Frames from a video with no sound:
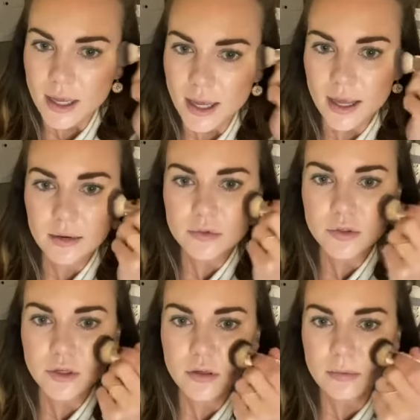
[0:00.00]
and I'm doing
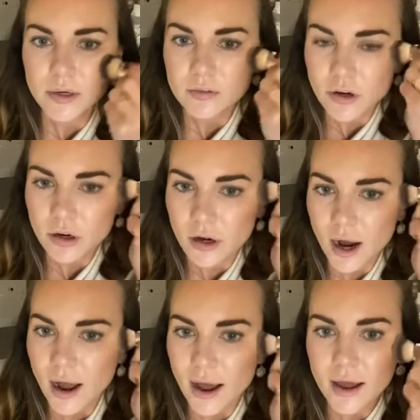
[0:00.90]
a little bit of a darker
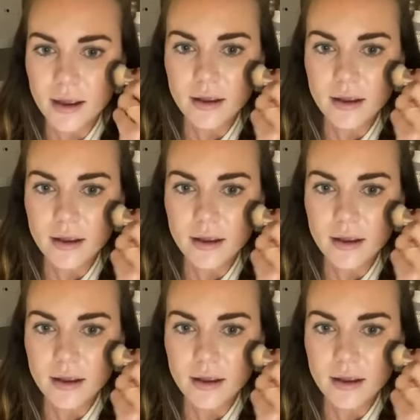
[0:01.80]
eye.